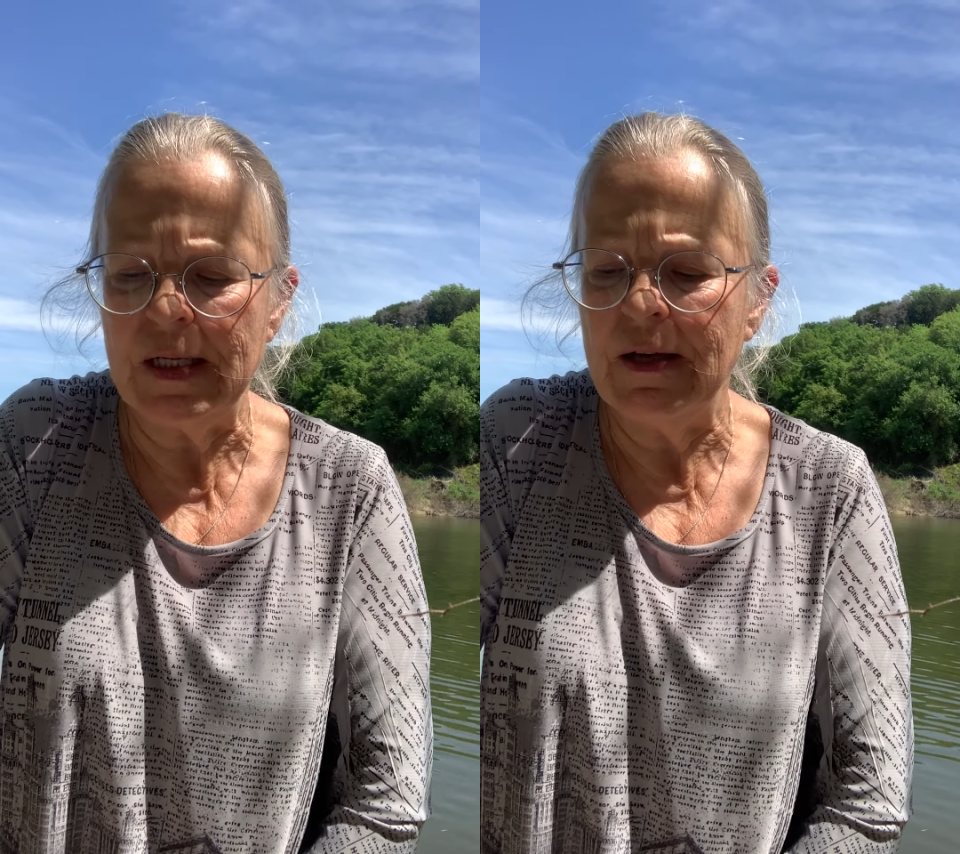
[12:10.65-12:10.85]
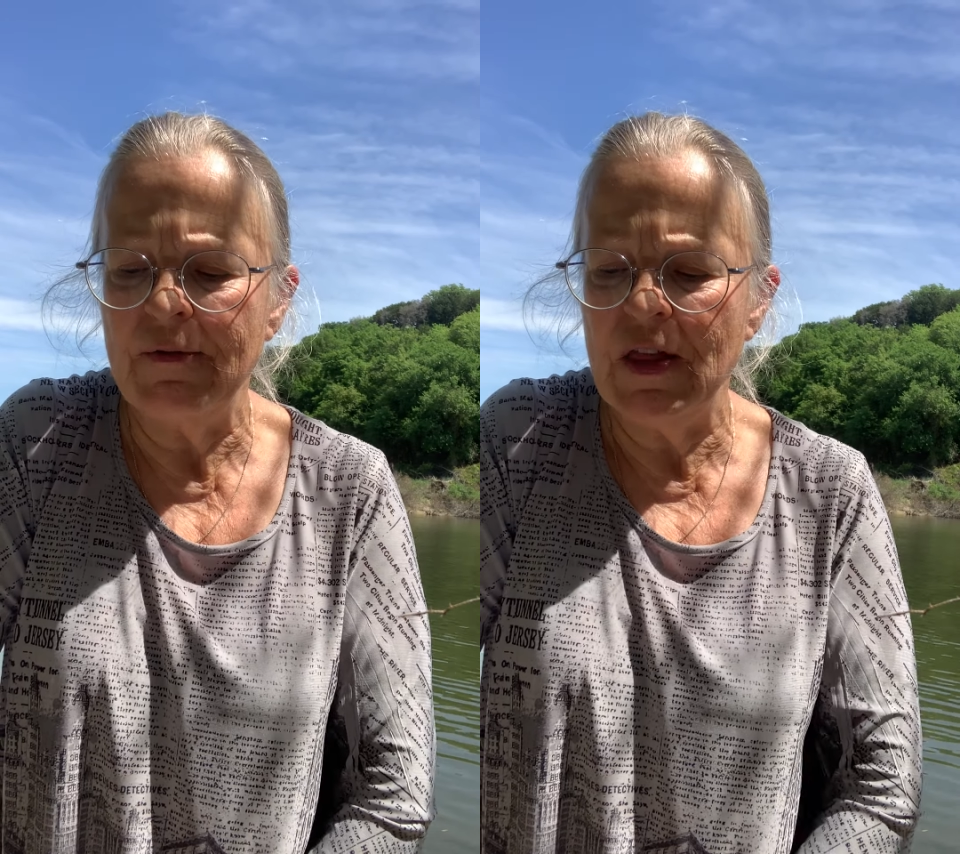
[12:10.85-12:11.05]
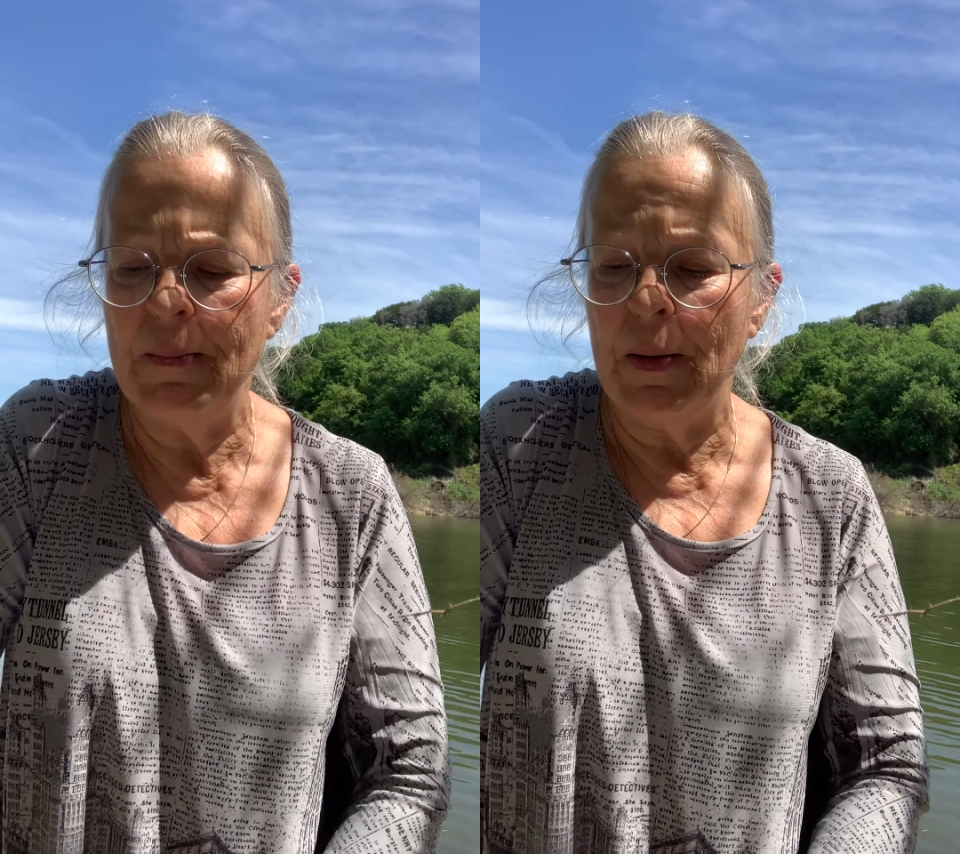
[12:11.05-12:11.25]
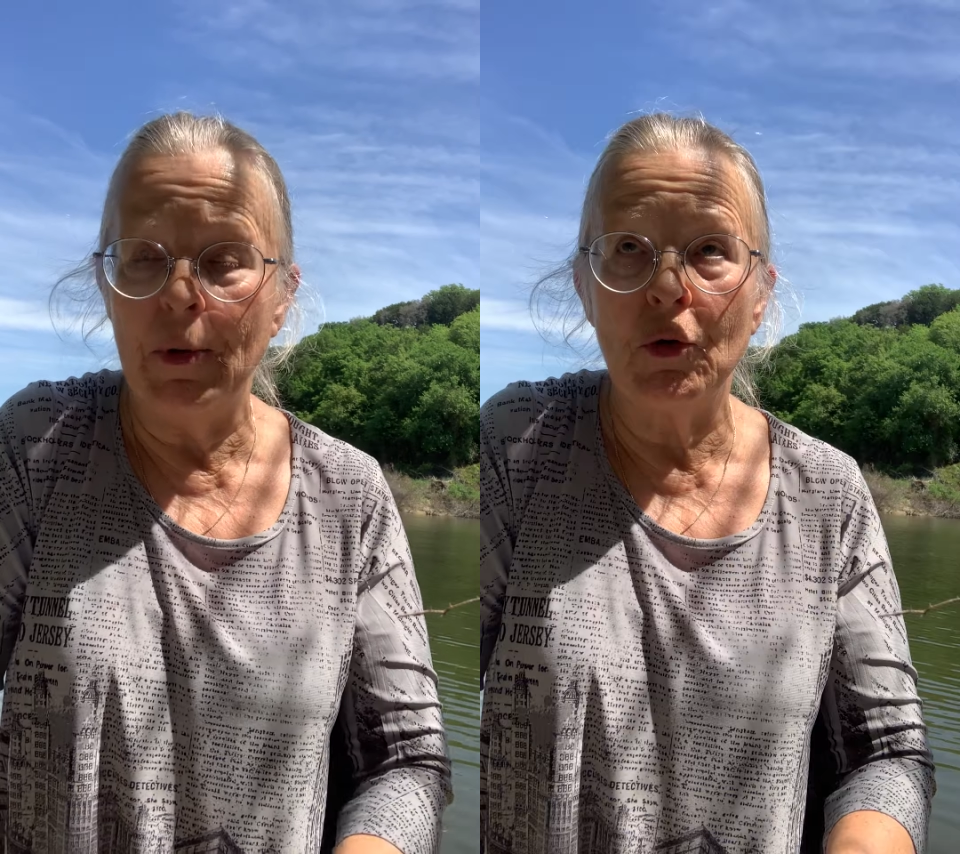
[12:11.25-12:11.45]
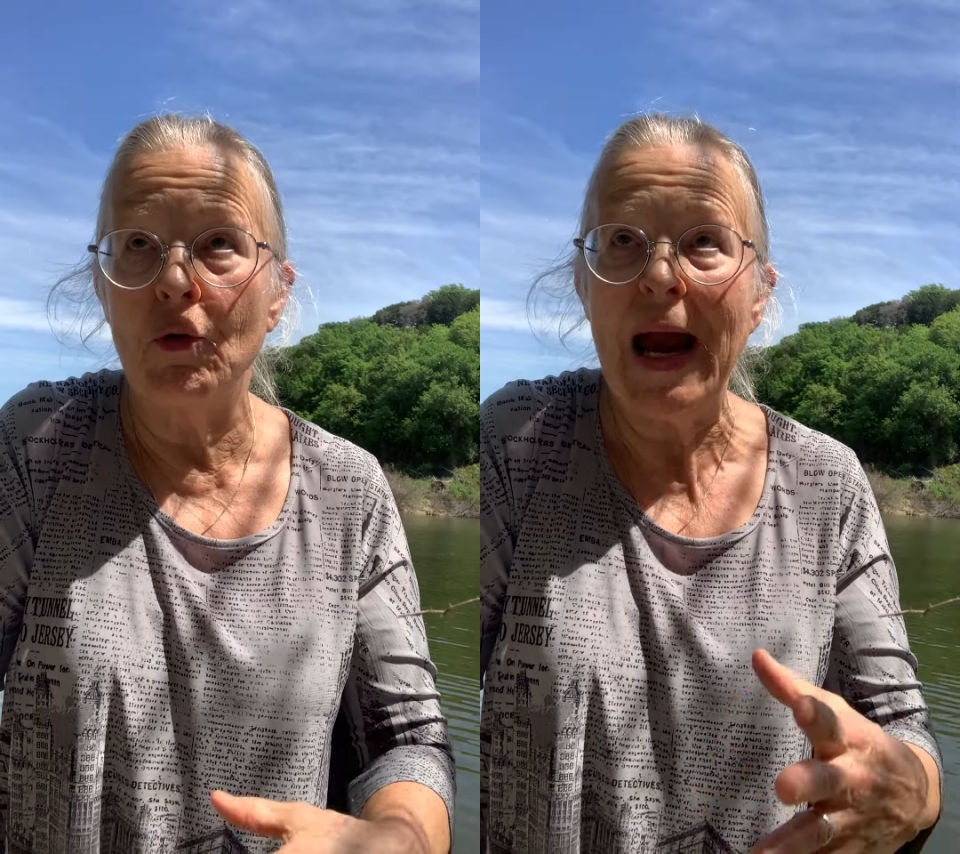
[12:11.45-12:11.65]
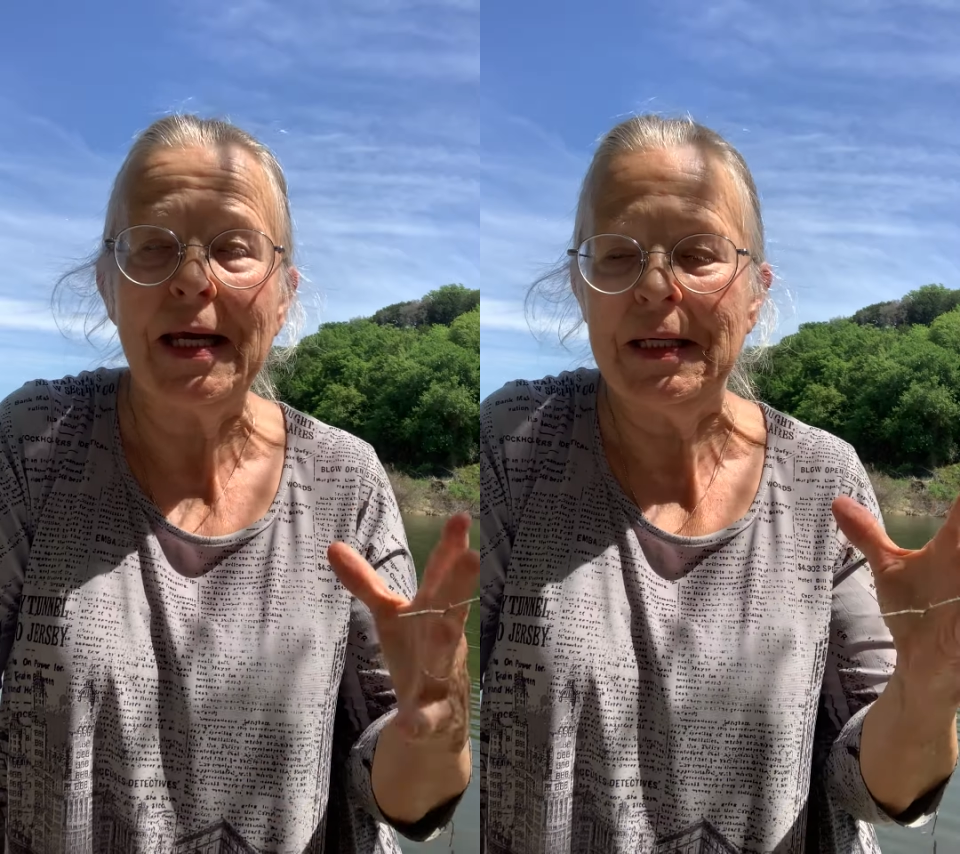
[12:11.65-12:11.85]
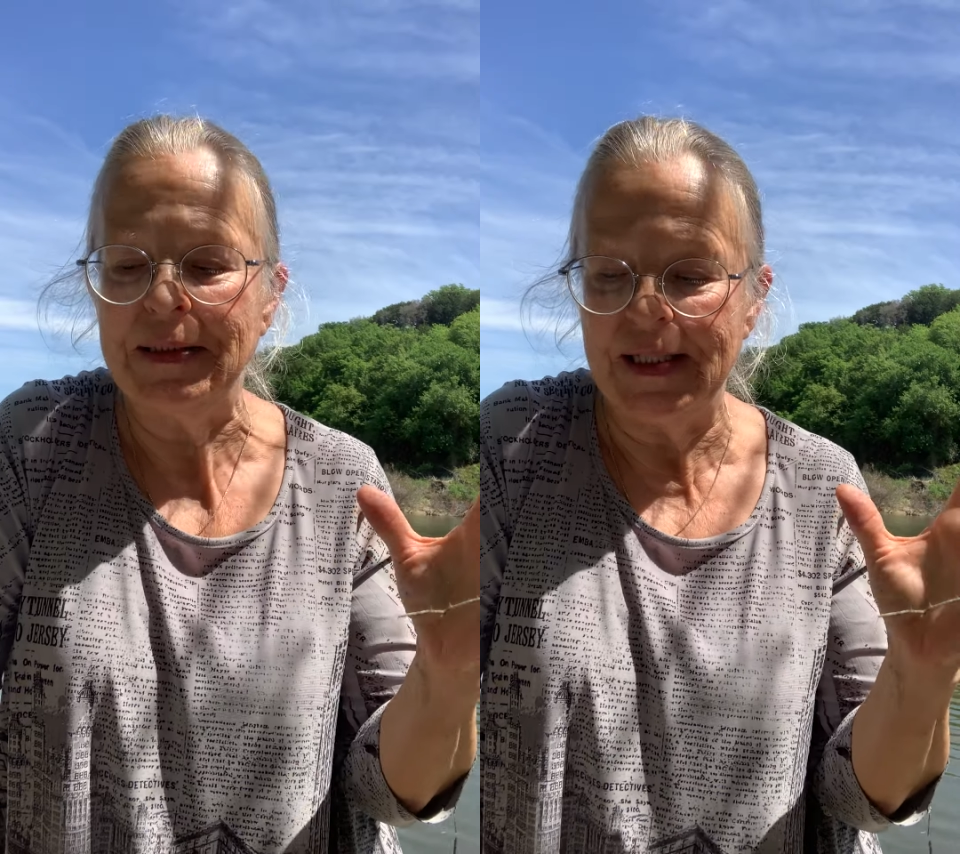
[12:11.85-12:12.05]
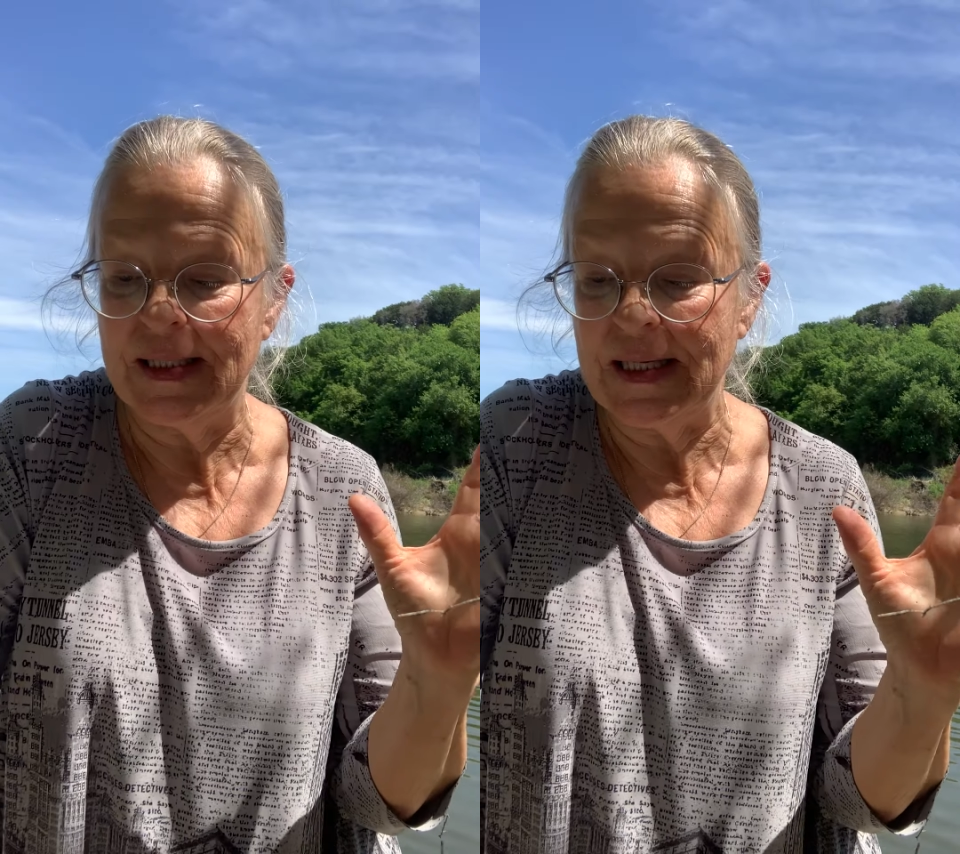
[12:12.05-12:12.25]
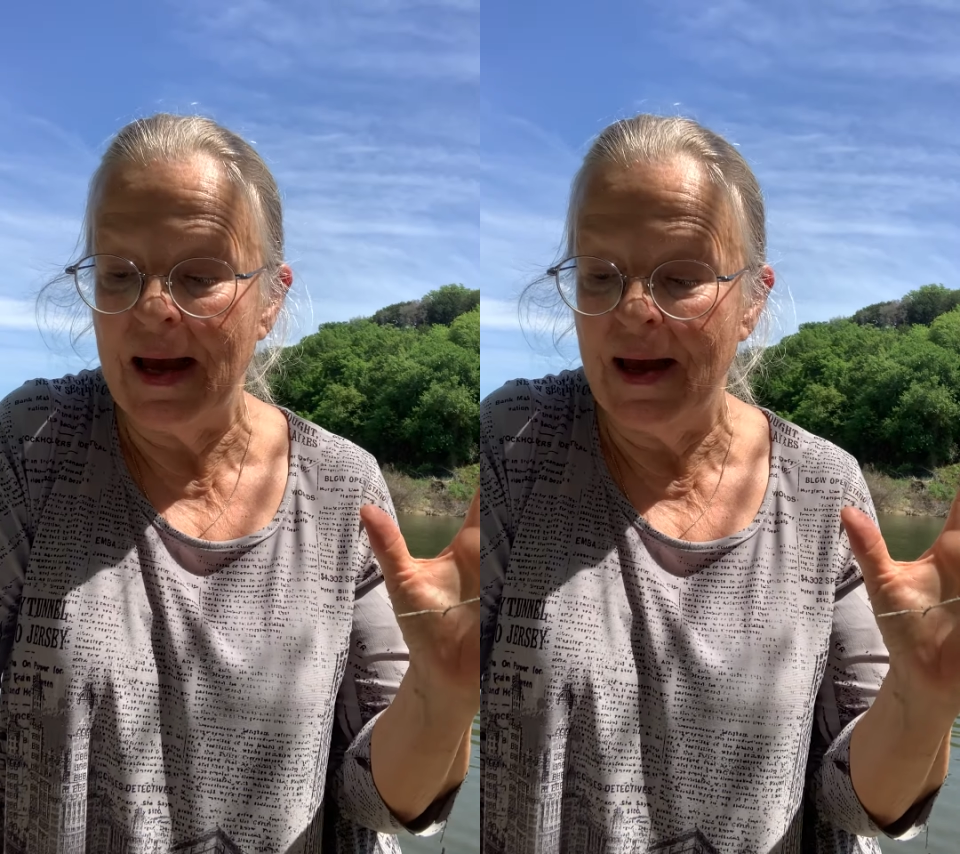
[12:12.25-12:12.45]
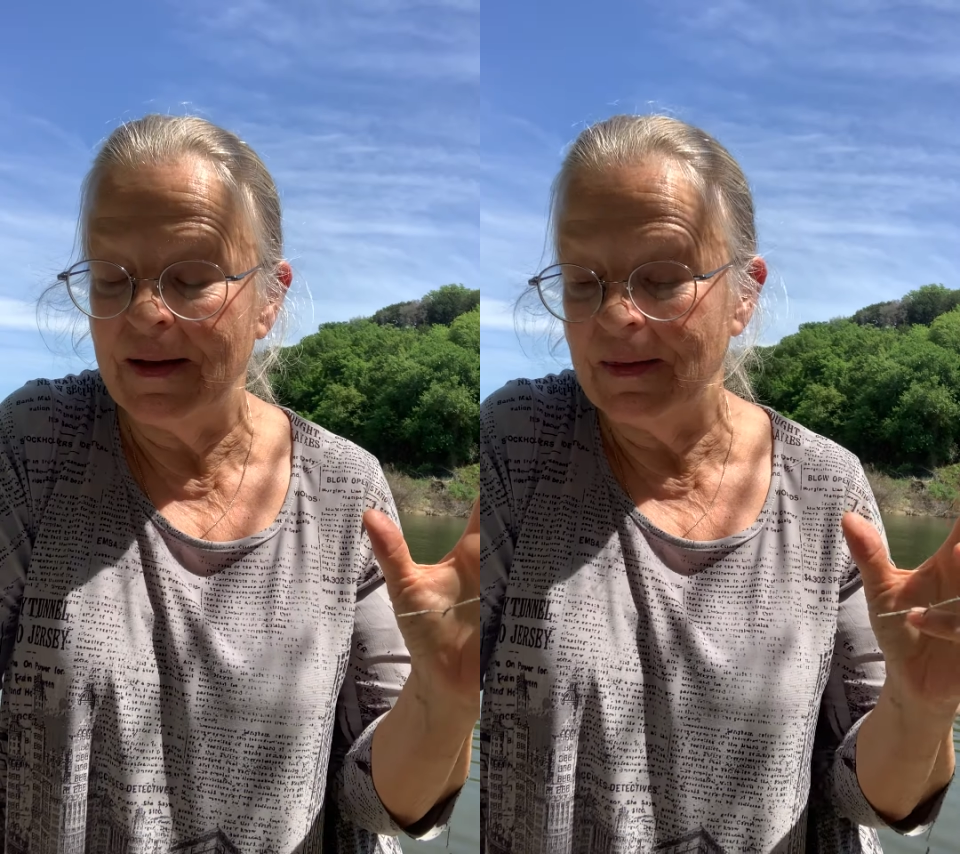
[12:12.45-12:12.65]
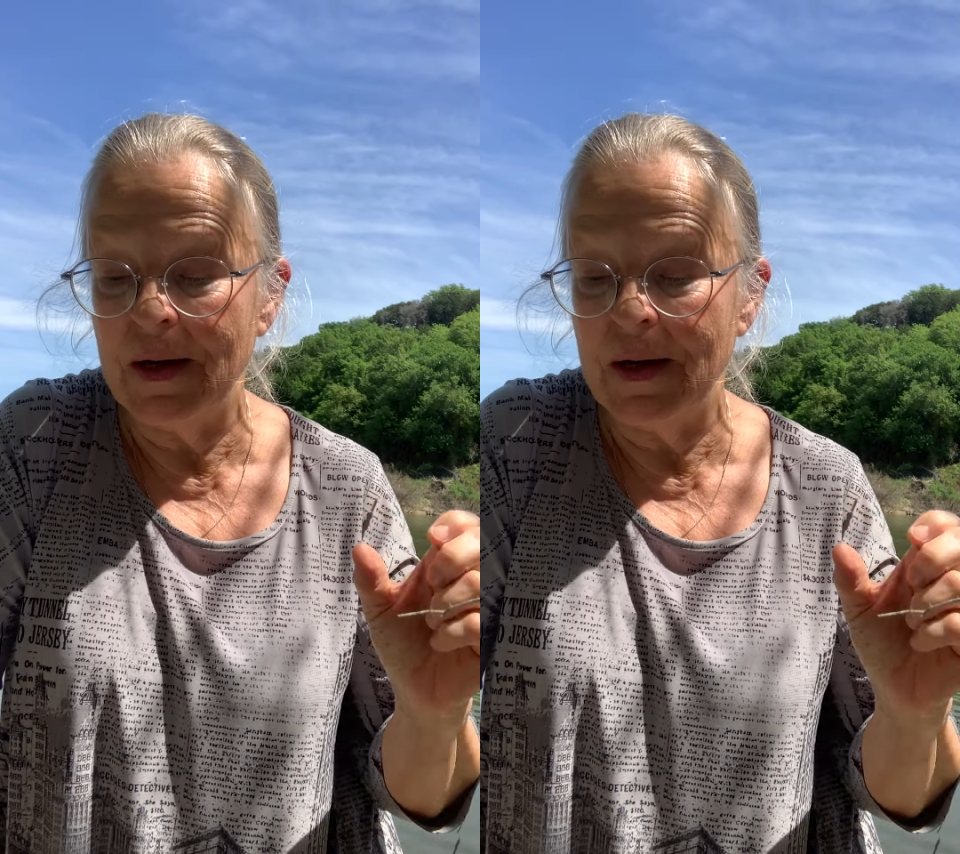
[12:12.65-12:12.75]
to give them a miraculous sign.